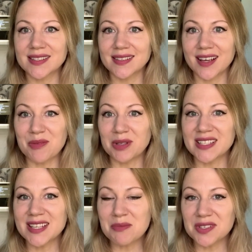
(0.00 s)
a couple of
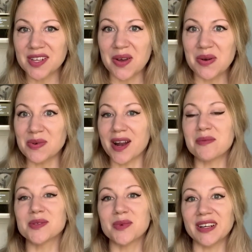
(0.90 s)
summers ago when I
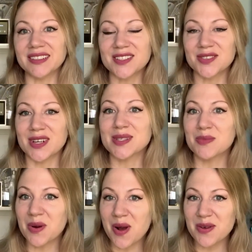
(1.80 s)
was wearing this dress
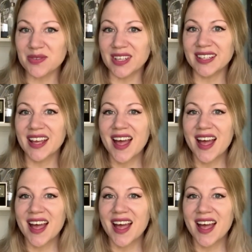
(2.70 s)
more often.